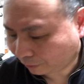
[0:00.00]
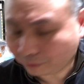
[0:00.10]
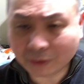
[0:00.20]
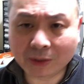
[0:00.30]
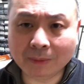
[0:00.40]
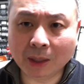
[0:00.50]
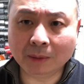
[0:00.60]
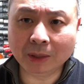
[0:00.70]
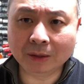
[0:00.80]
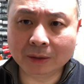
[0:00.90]
50
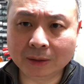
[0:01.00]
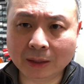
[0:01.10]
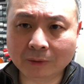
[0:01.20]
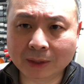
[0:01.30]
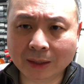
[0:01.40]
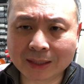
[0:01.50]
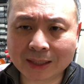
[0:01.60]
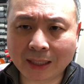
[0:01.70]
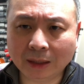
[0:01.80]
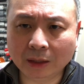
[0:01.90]
millimeter delta. It's
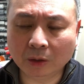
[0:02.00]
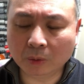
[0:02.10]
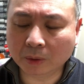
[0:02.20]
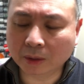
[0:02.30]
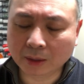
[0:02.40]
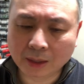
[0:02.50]
slightly lower